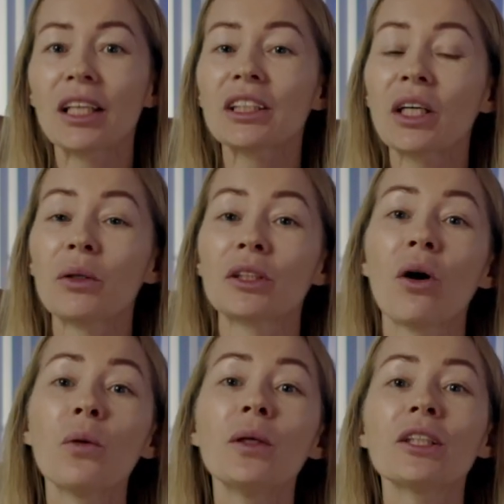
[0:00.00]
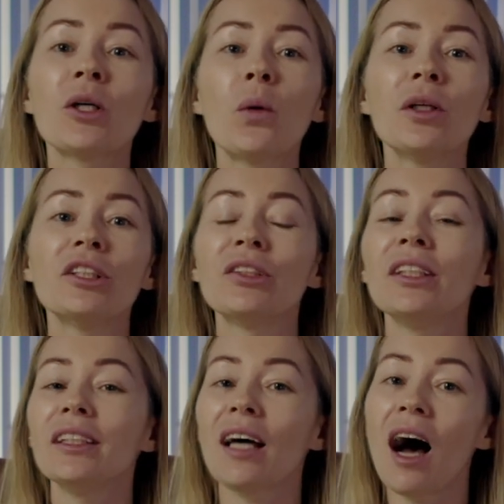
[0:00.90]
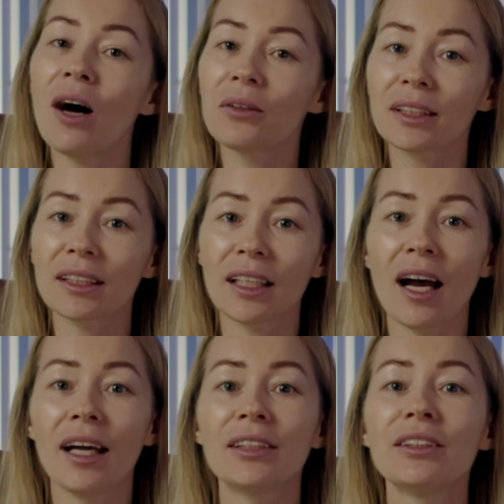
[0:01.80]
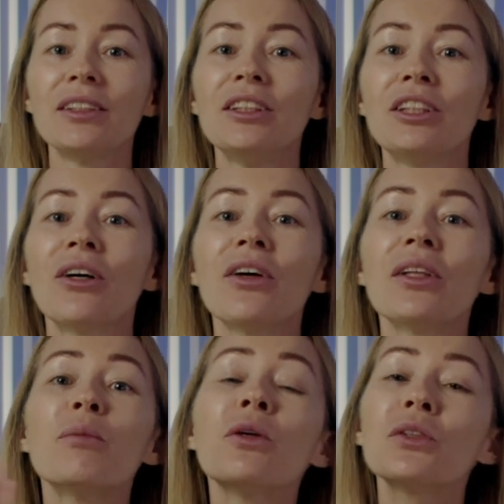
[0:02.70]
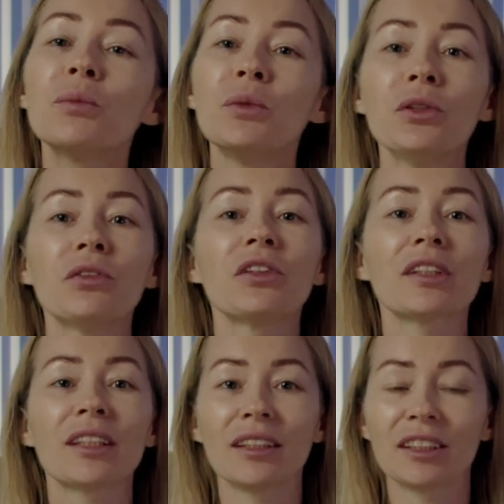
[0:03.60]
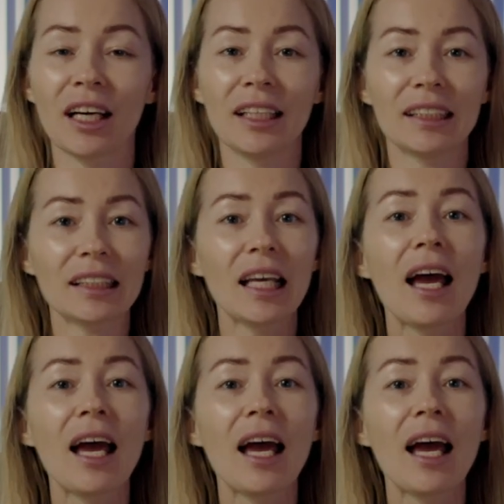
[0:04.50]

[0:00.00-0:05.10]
So I was always going to eat outside to enjoy the most beautiful sunrises